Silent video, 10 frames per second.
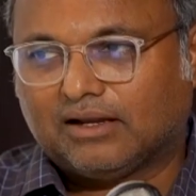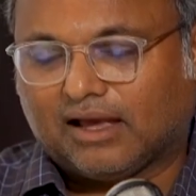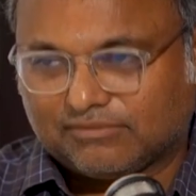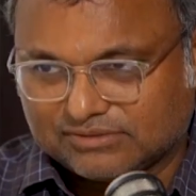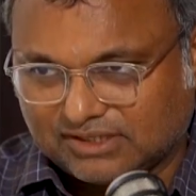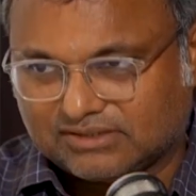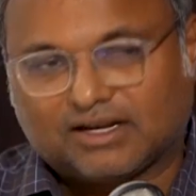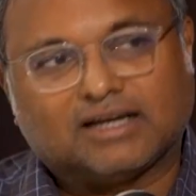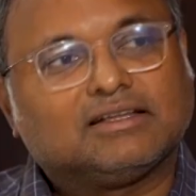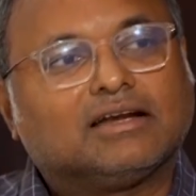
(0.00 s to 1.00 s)
I've just
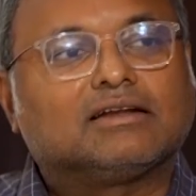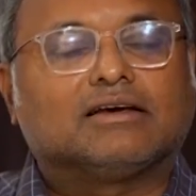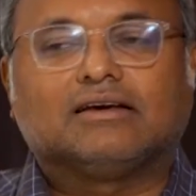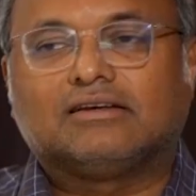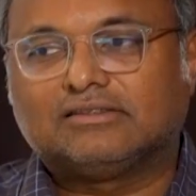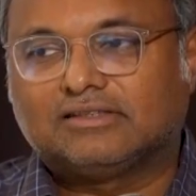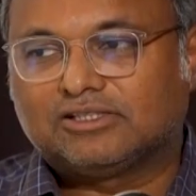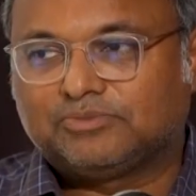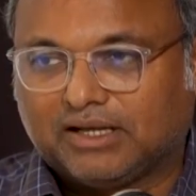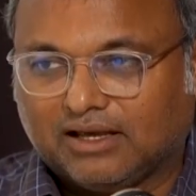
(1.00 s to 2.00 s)
read that there
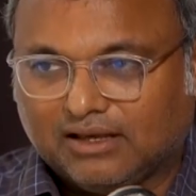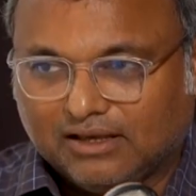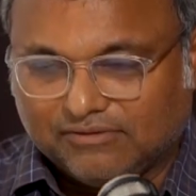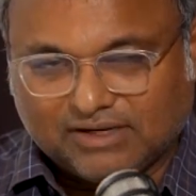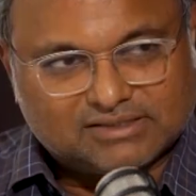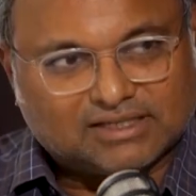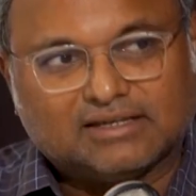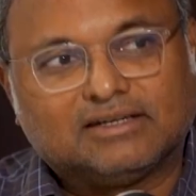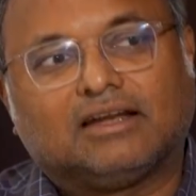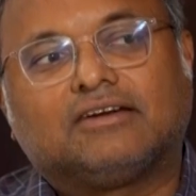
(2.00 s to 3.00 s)
has been a very
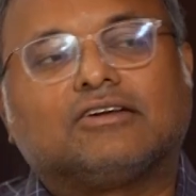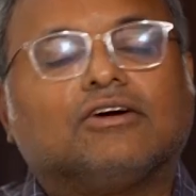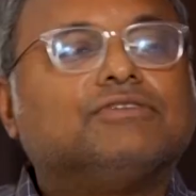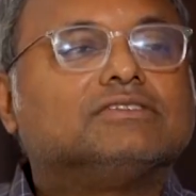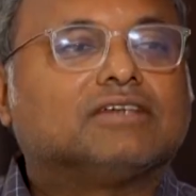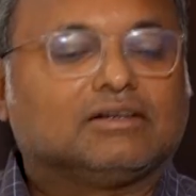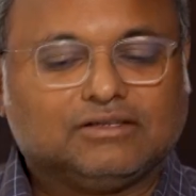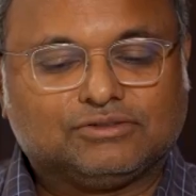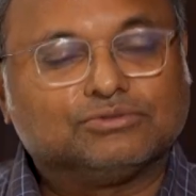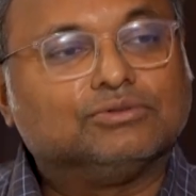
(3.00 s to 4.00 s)
silent entry of his son
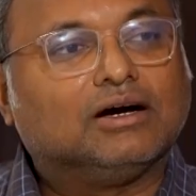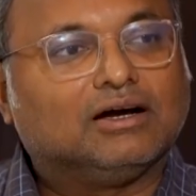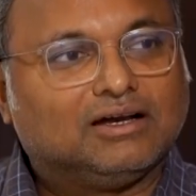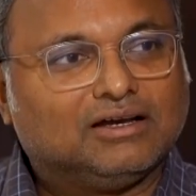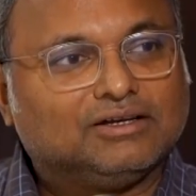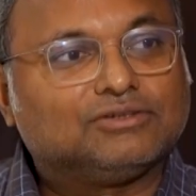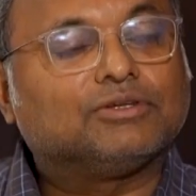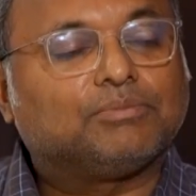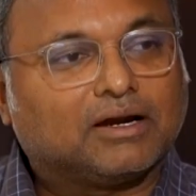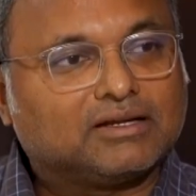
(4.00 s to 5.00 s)
into
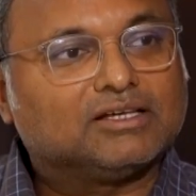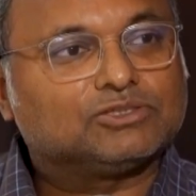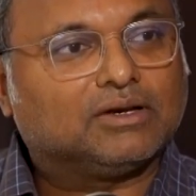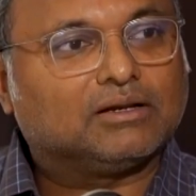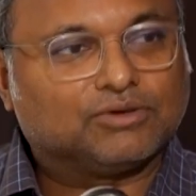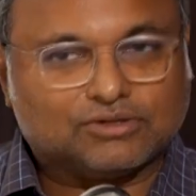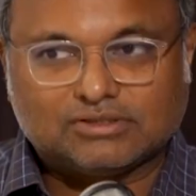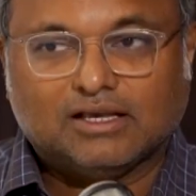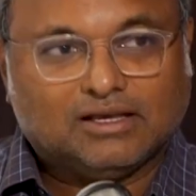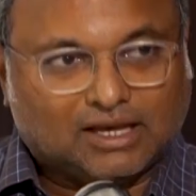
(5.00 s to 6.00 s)
the party as well,
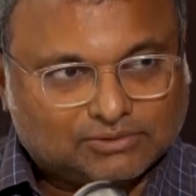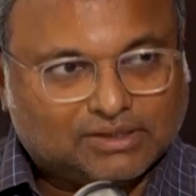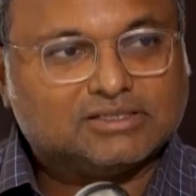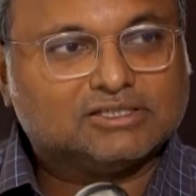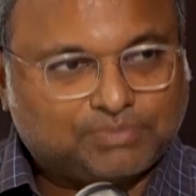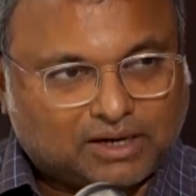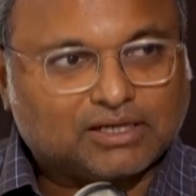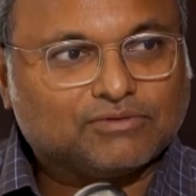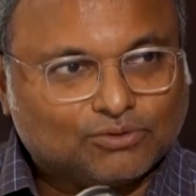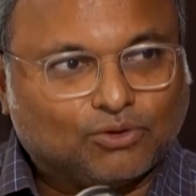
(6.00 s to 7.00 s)
because otherwise his
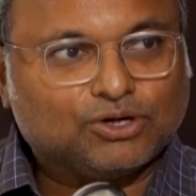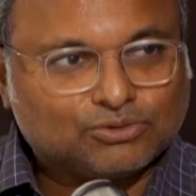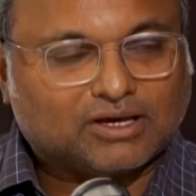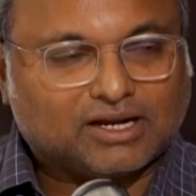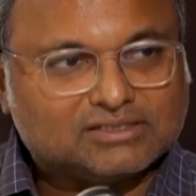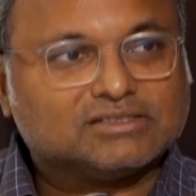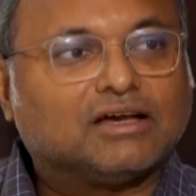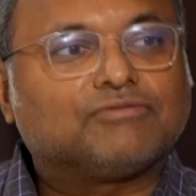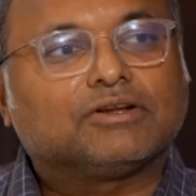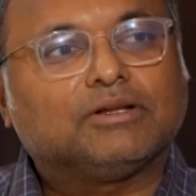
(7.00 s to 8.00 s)
party will go into crisis
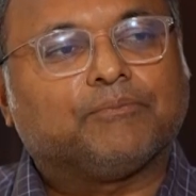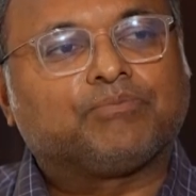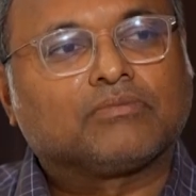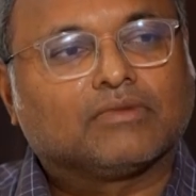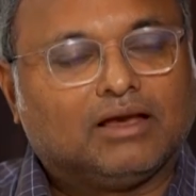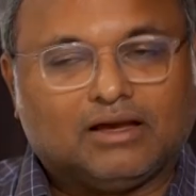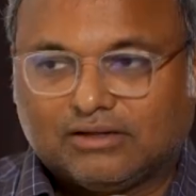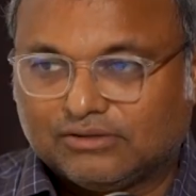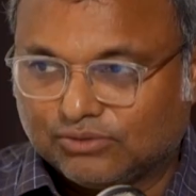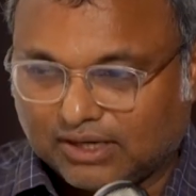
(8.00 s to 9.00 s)
after him.
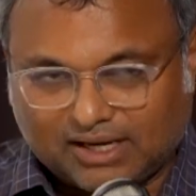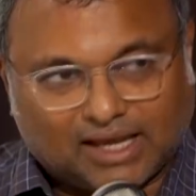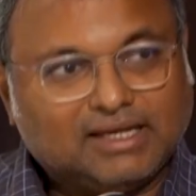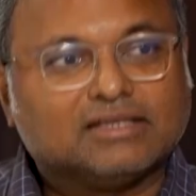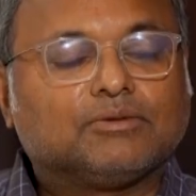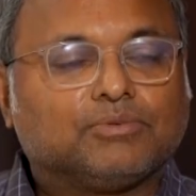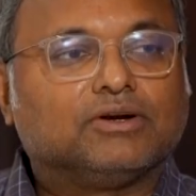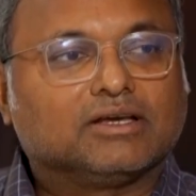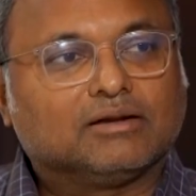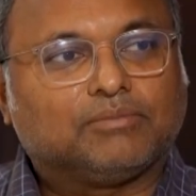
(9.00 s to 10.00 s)
Look at any other
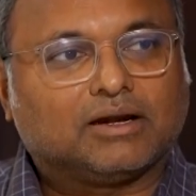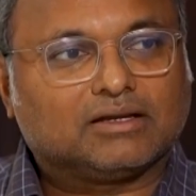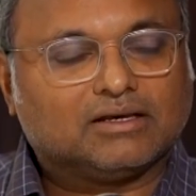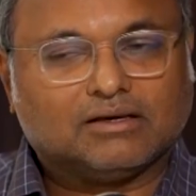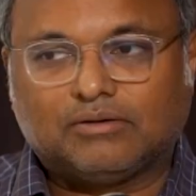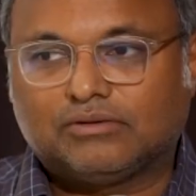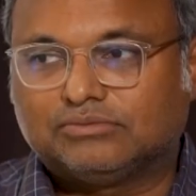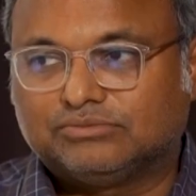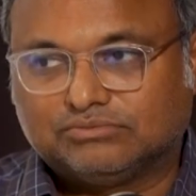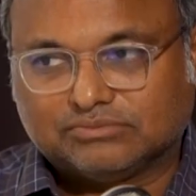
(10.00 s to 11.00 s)
political party.
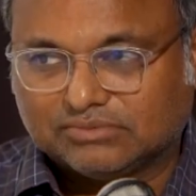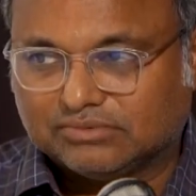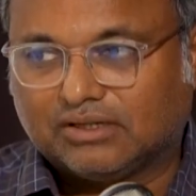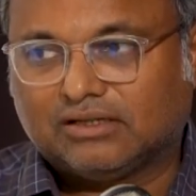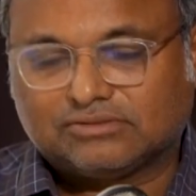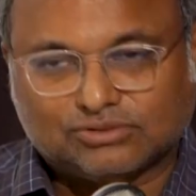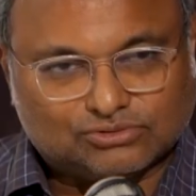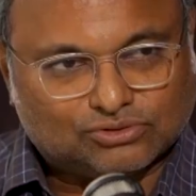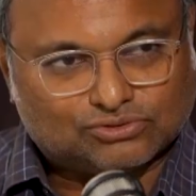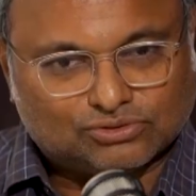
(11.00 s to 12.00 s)

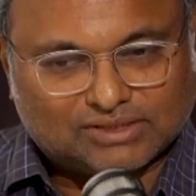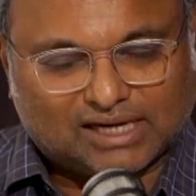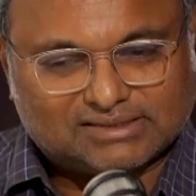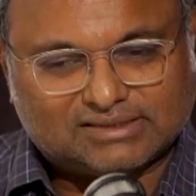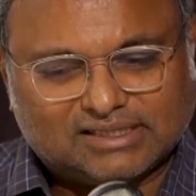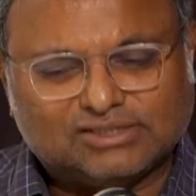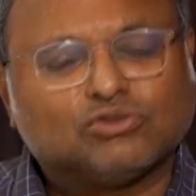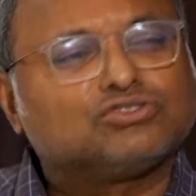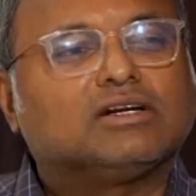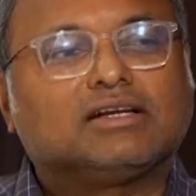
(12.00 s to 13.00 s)
So that's the
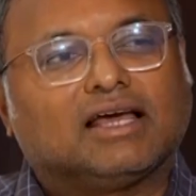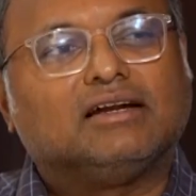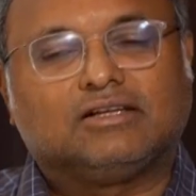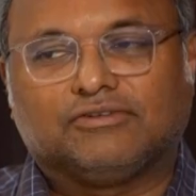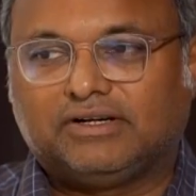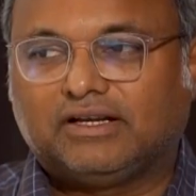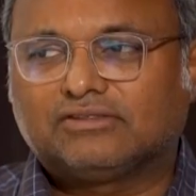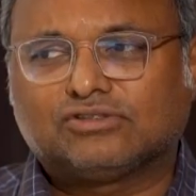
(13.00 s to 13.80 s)
social reality of India.